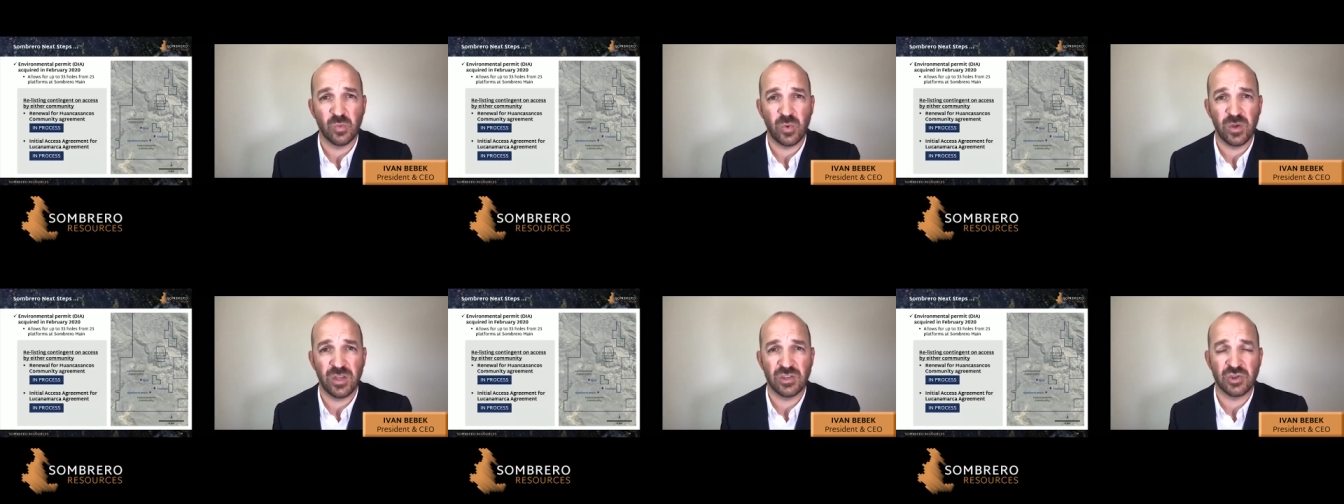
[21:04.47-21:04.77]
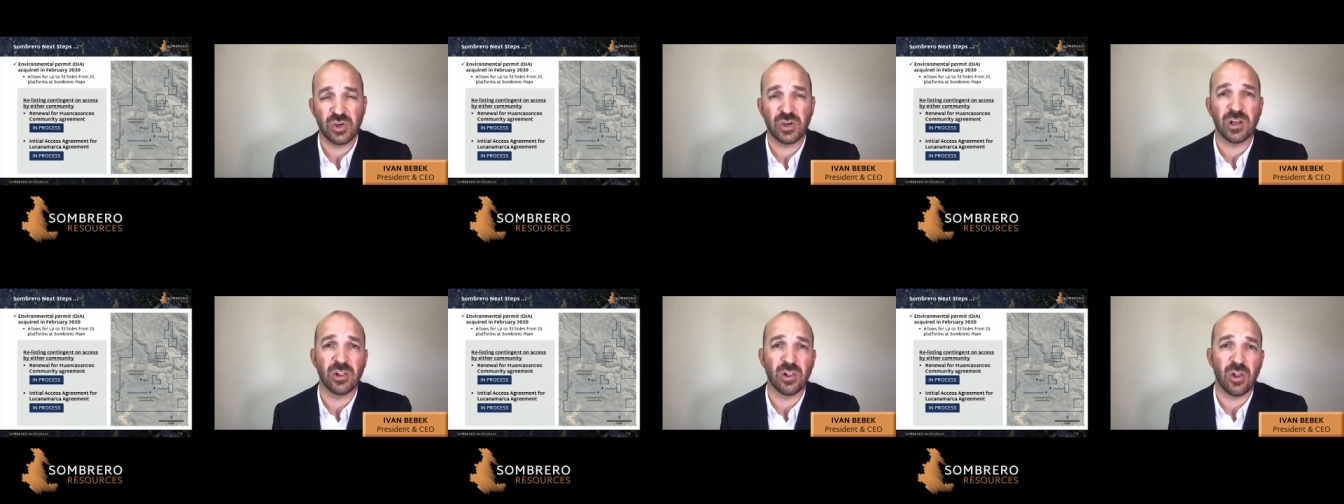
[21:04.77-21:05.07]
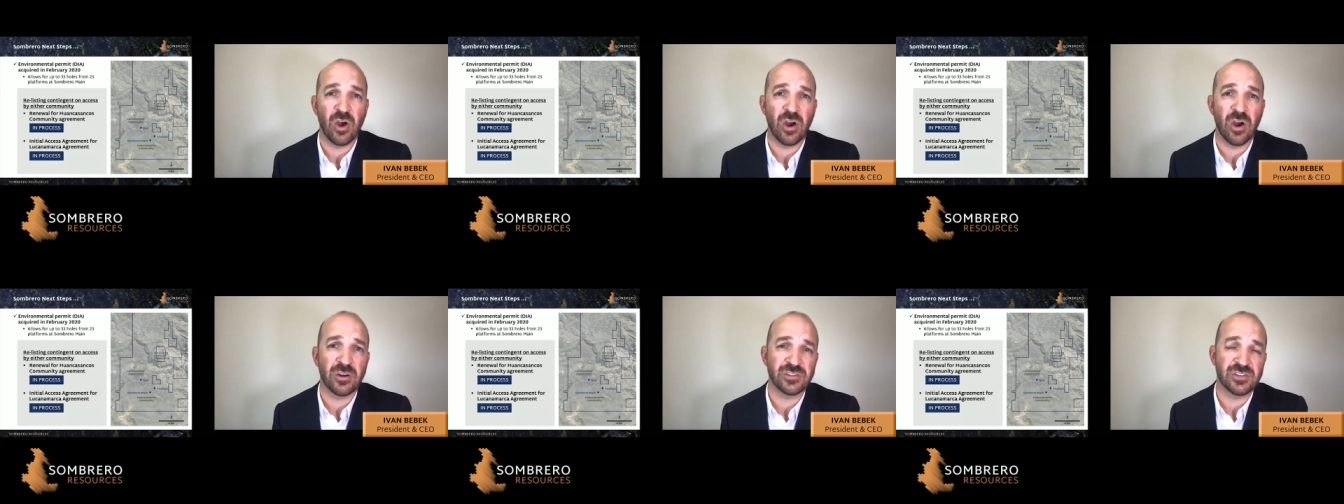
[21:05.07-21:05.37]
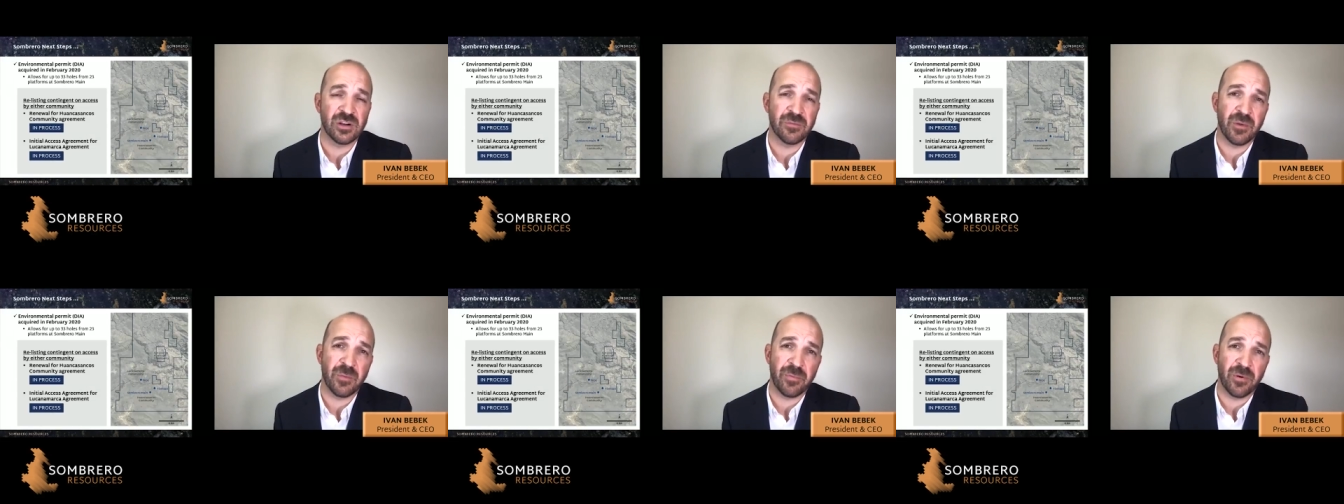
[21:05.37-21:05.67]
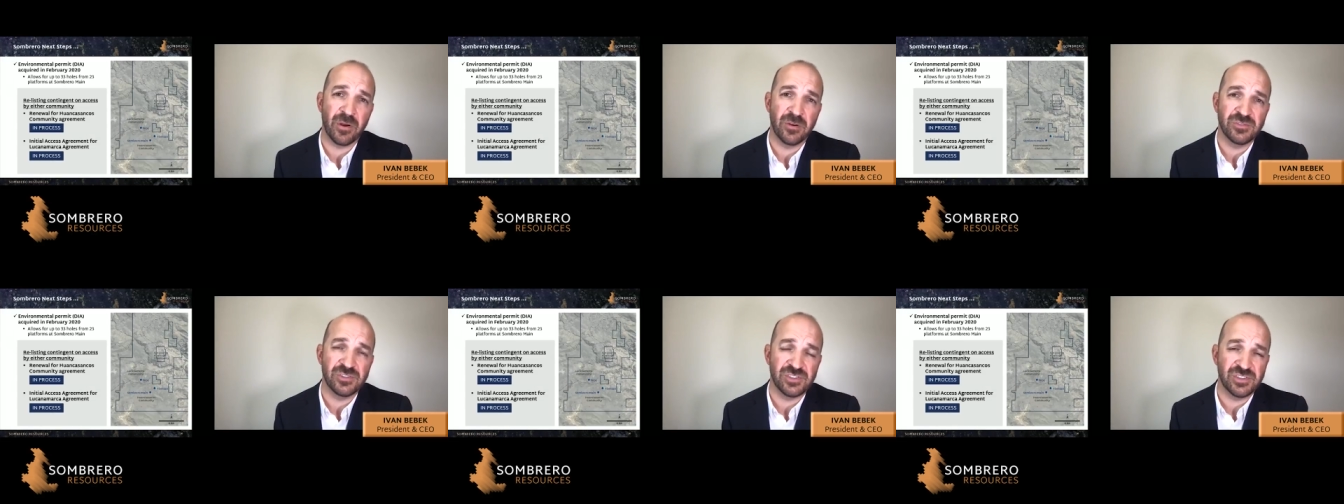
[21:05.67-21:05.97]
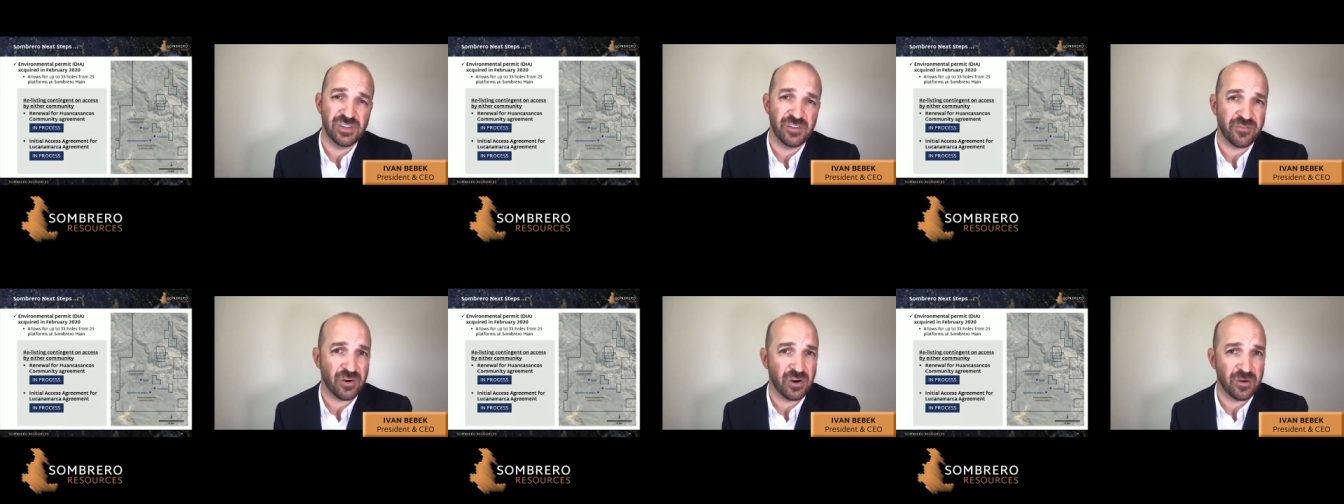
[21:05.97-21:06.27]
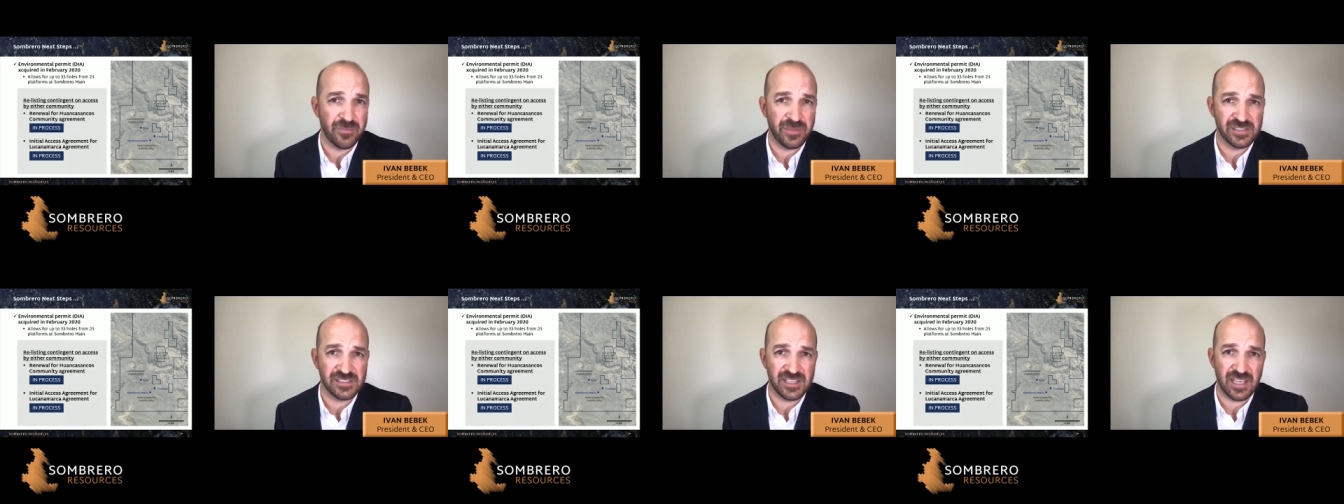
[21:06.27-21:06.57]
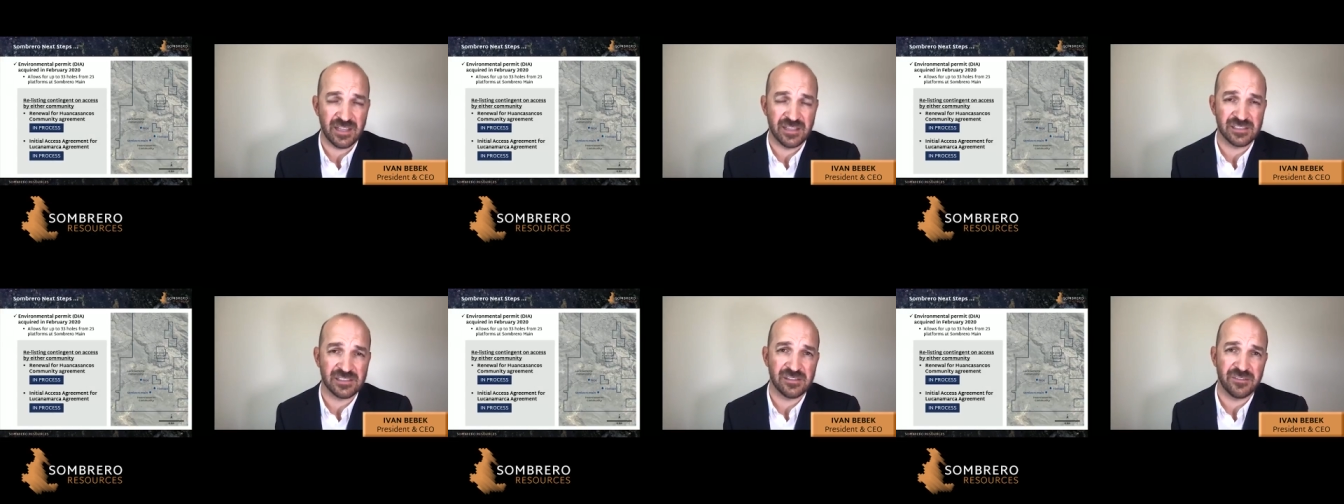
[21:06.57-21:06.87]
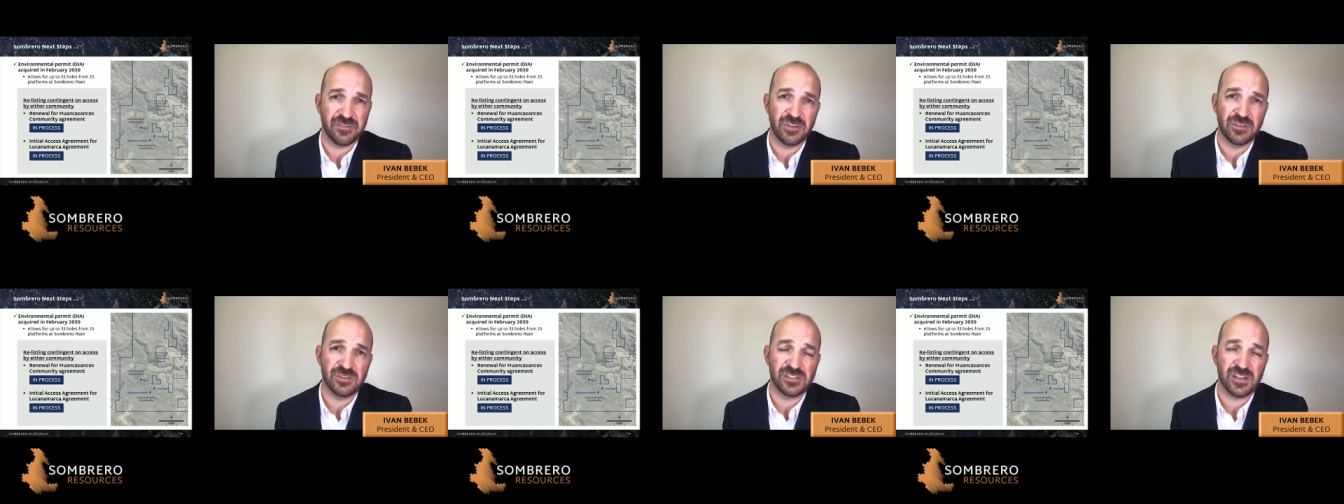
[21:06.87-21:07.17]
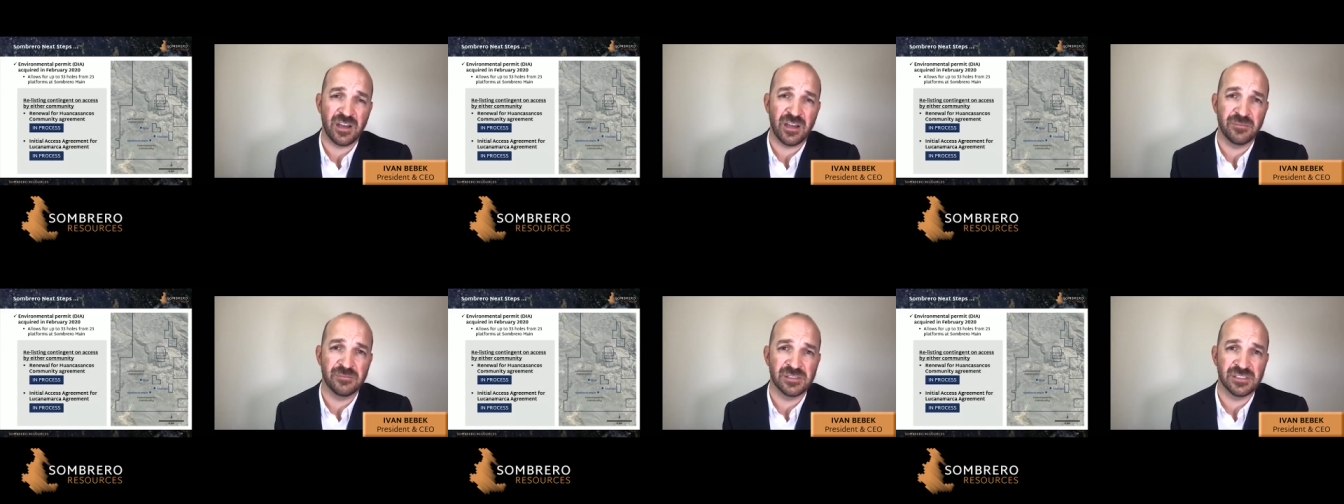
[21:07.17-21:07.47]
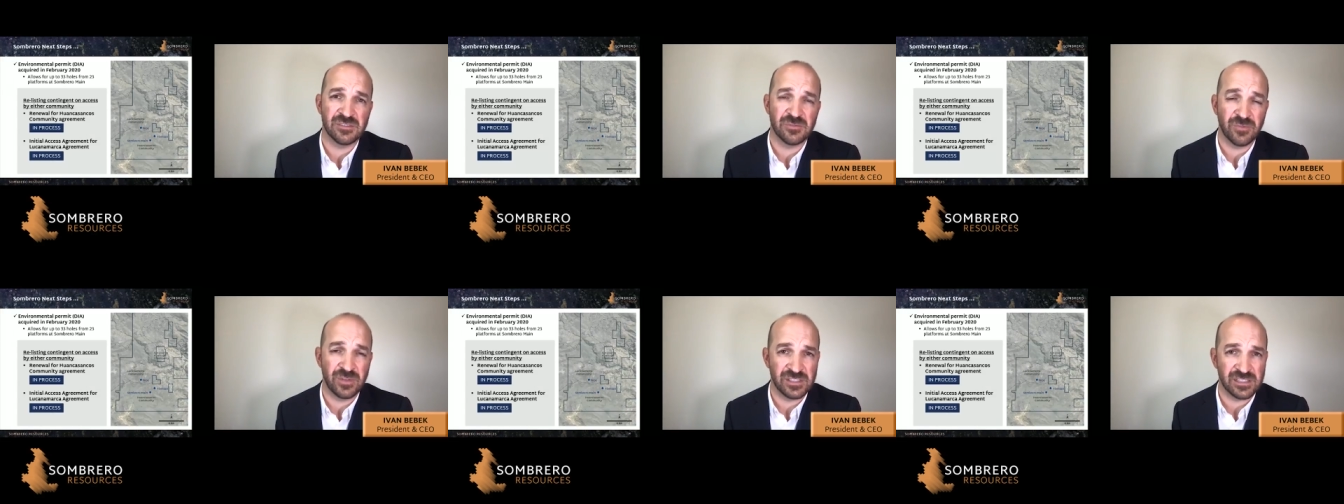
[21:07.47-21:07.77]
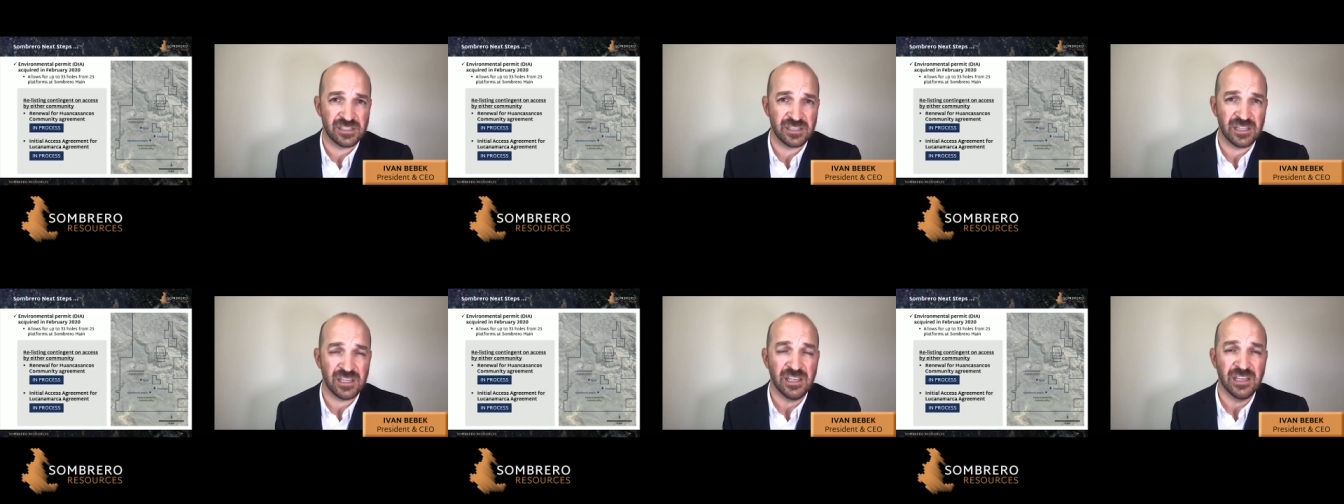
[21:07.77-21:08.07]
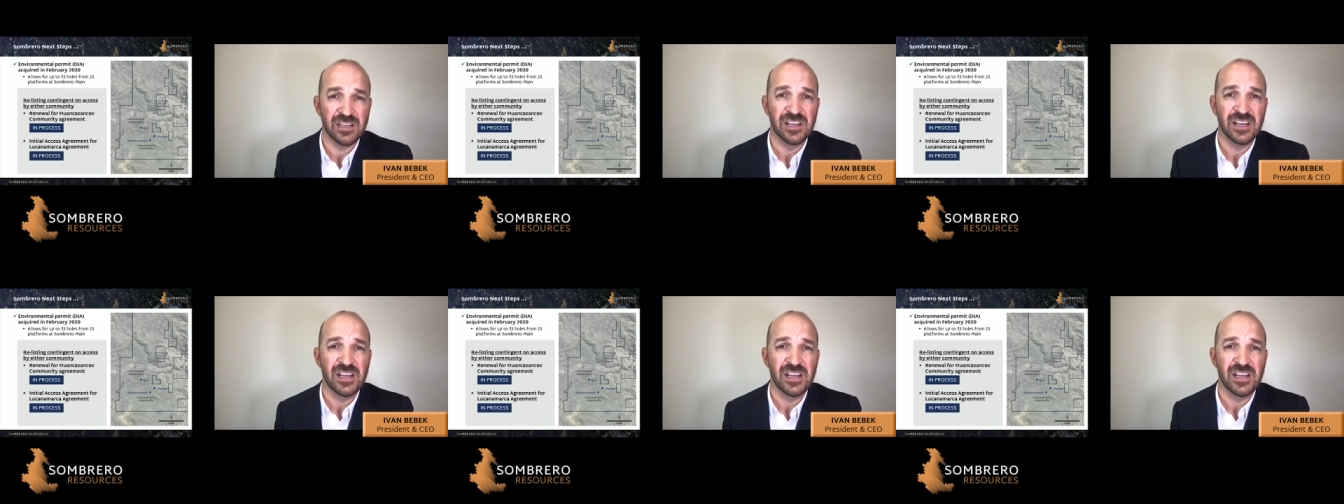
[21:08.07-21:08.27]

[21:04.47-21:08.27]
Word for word: We took a long term approach. You've heard me say this a few times recently,